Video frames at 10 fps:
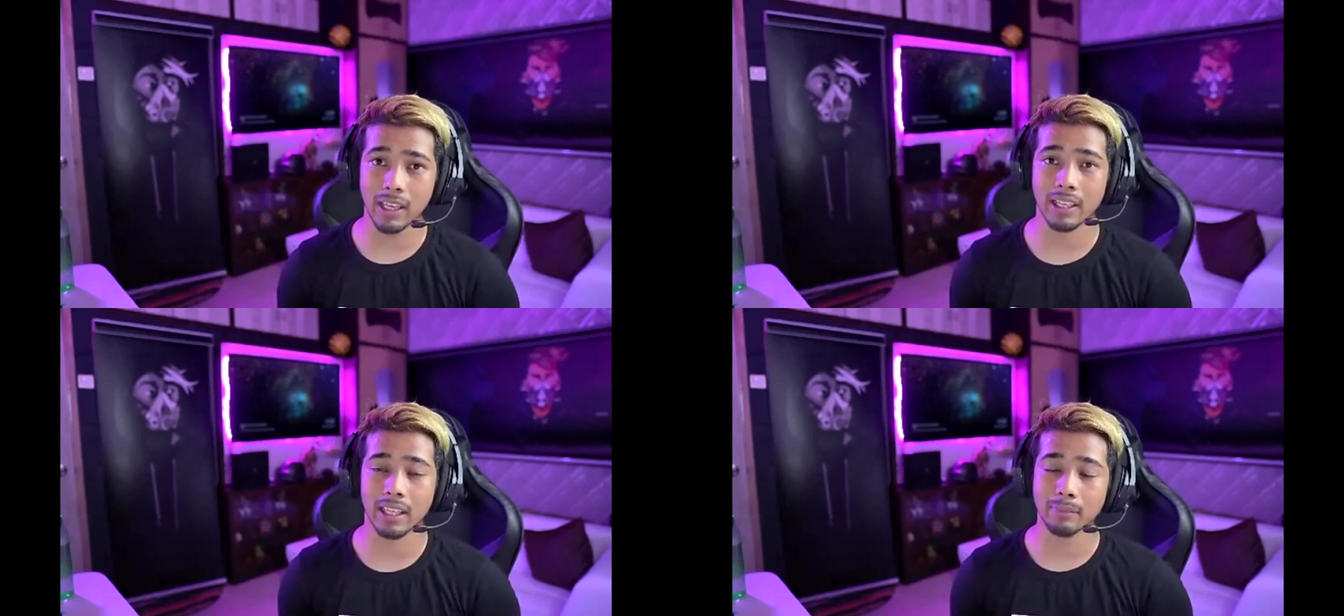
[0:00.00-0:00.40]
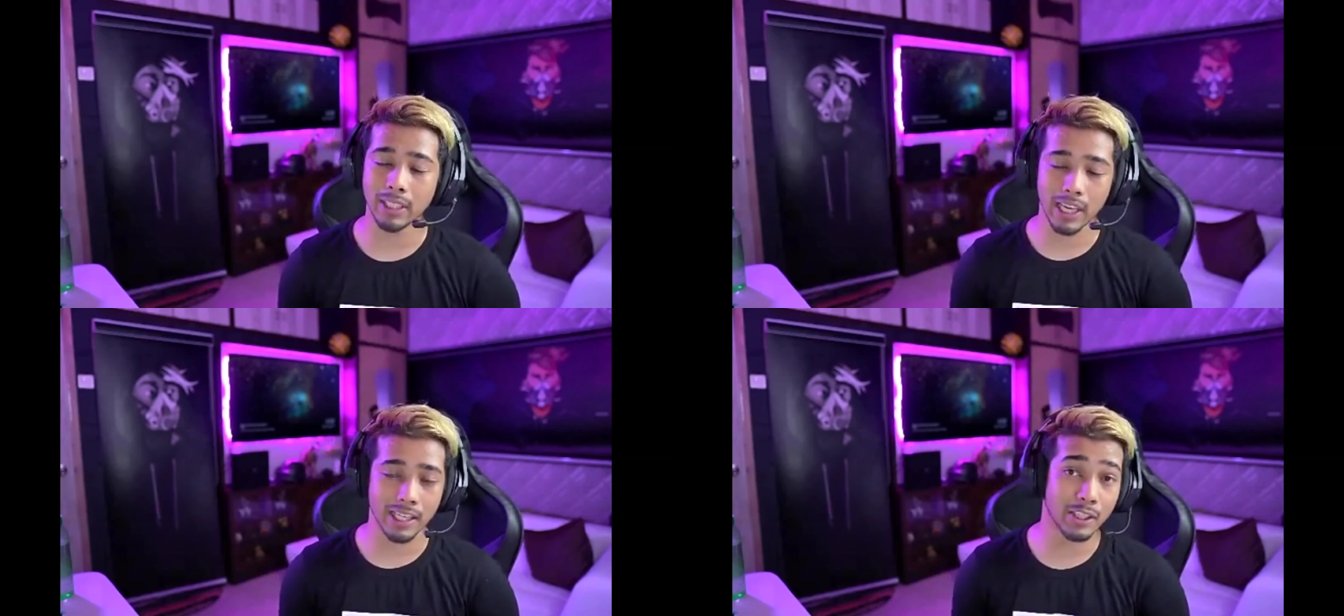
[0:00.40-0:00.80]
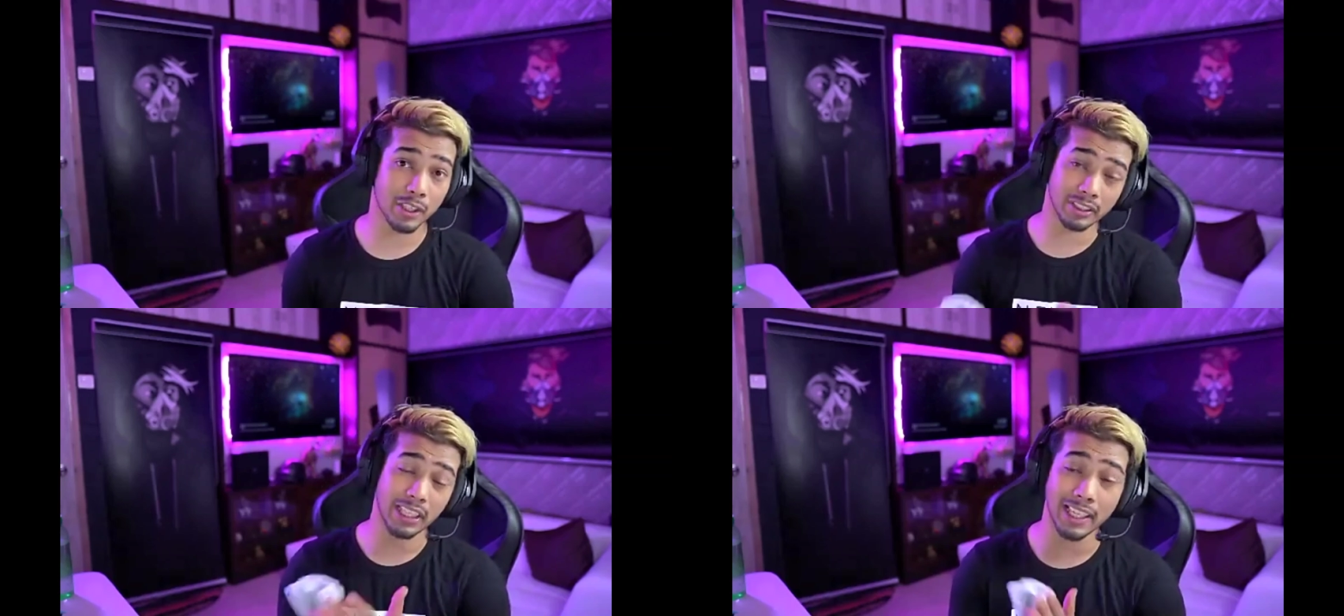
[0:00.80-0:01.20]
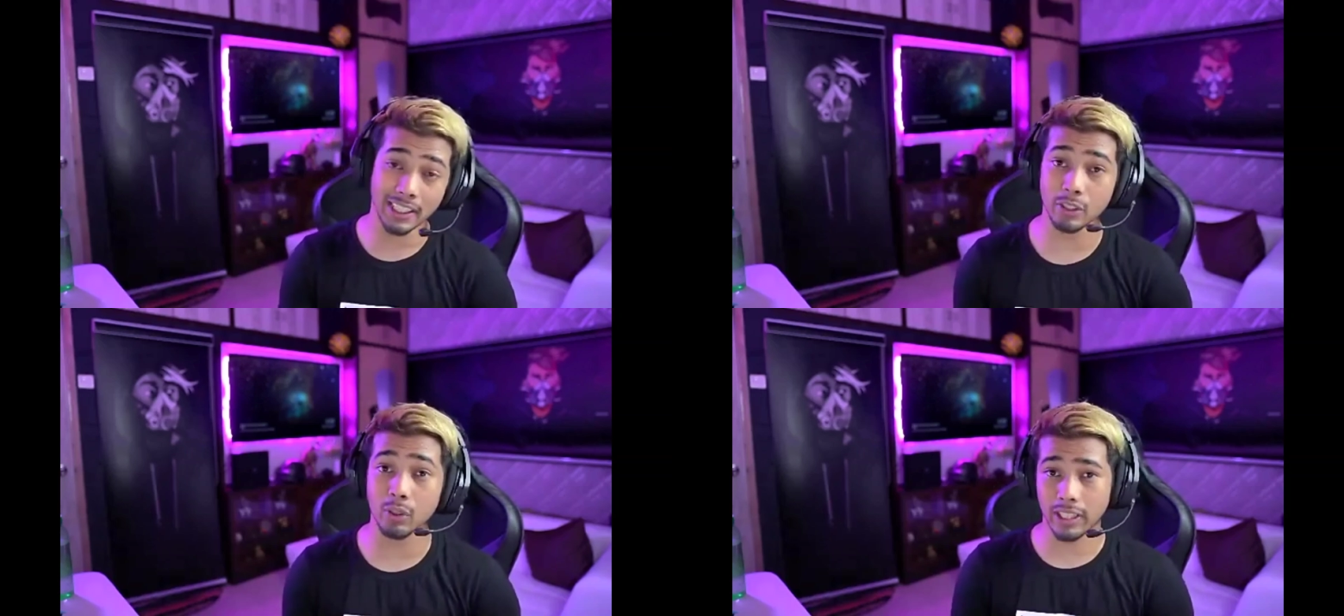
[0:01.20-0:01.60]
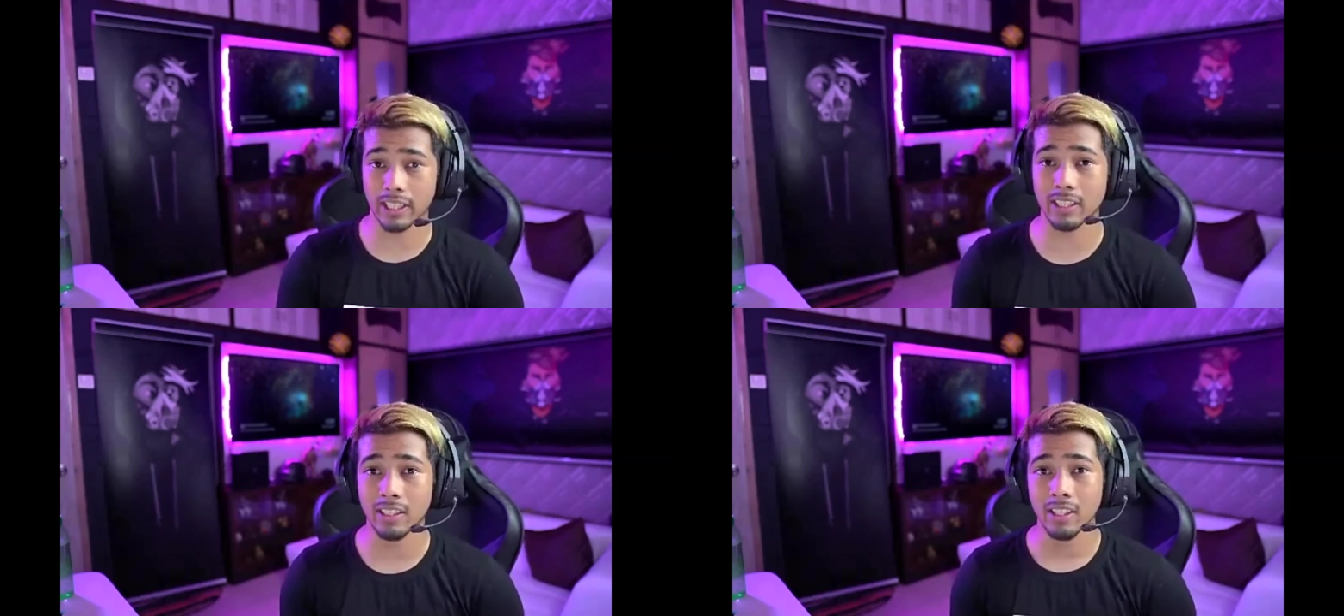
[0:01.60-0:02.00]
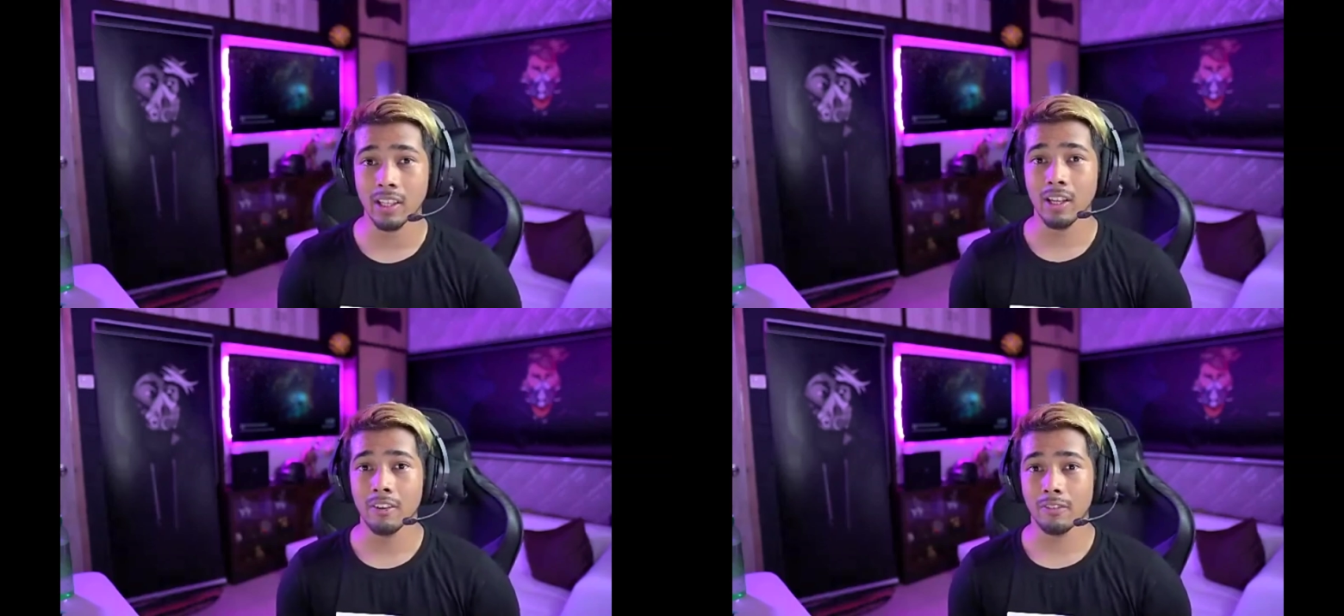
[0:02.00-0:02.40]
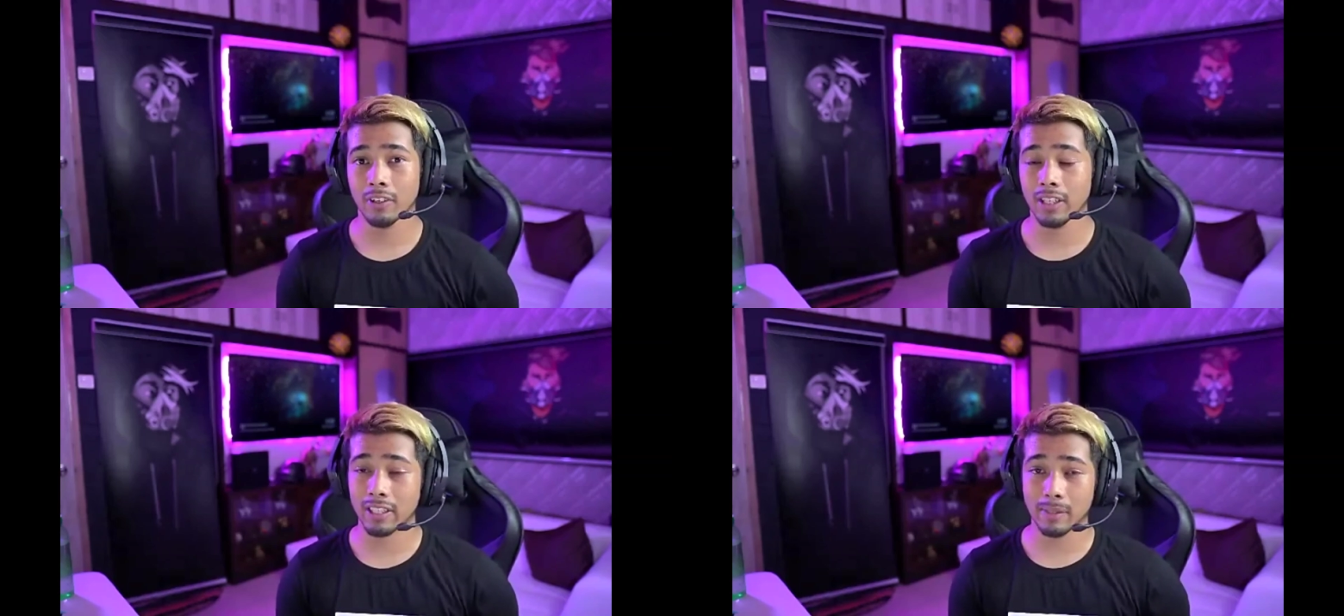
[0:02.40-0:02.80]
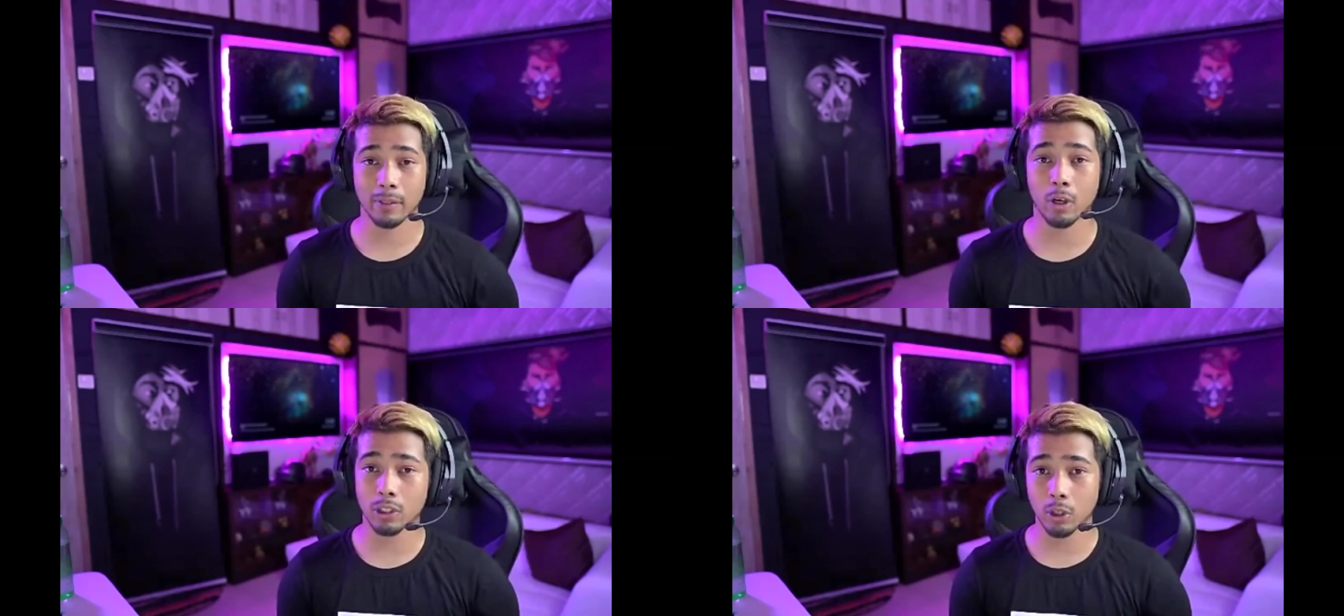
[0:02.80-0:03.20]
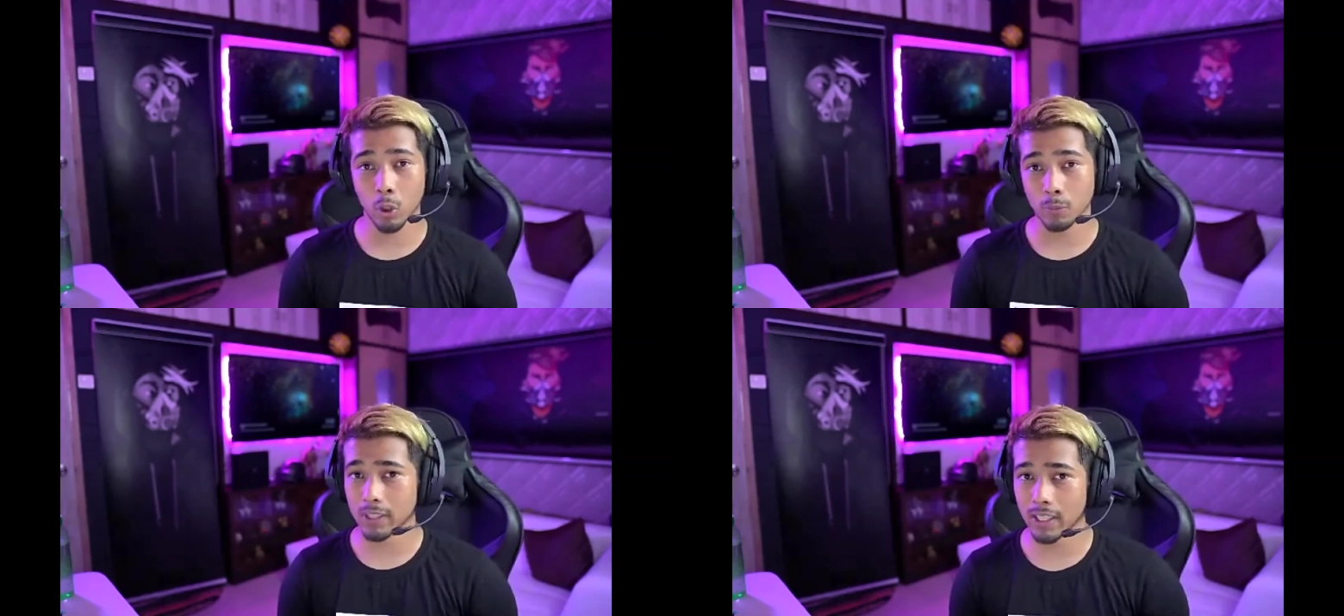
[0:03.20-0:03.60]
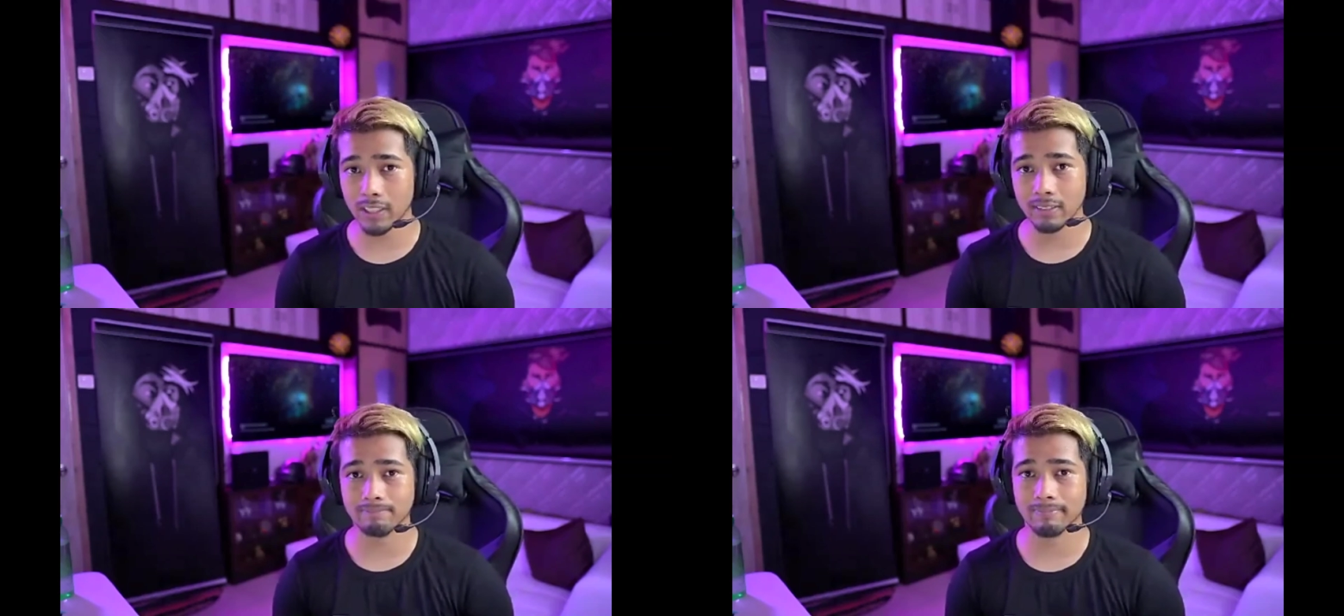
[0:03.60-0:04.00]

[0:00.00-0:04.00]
and I'm thanking you again for keeping all the hopes high.